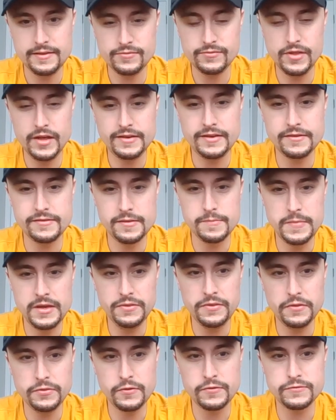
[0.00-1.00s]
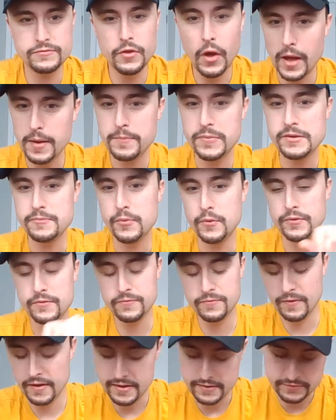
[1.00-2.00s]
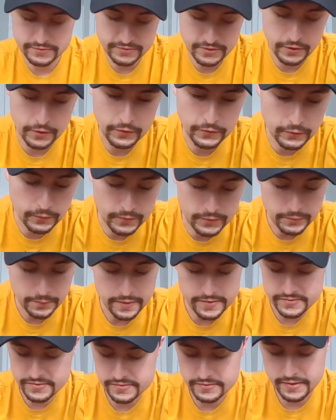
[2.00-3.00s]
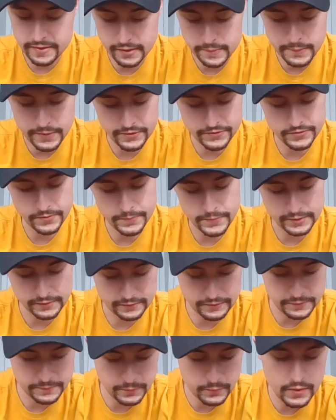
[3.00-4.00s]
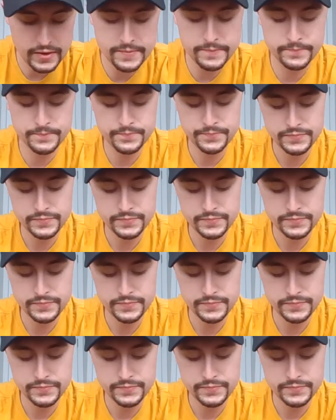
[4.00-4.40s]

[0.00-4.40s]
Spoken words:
that doesn't mean that there's not people in France that aren't going to raise a stink about something at this point.